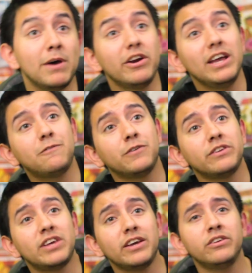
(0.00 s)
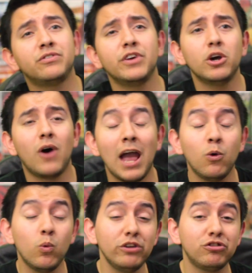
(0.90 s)
Better yet, for the sake of this video,
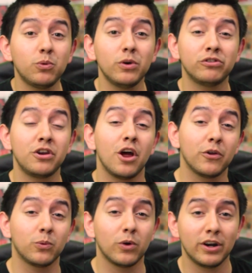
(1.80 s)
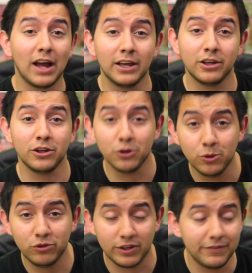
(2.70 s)
I wish there was another word I could
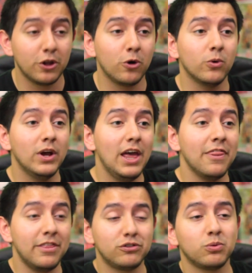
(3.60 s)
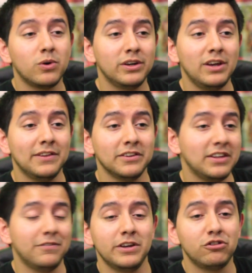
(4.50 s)
use, even though this one and the
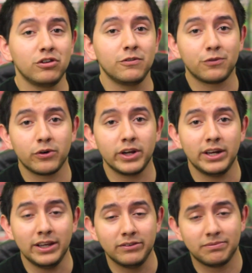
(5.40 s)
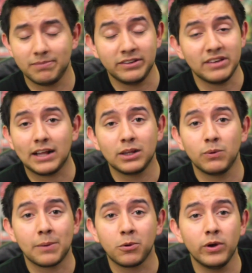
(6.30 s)
definition for it is exactly
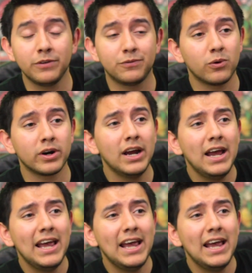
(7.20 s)
what I'm going for.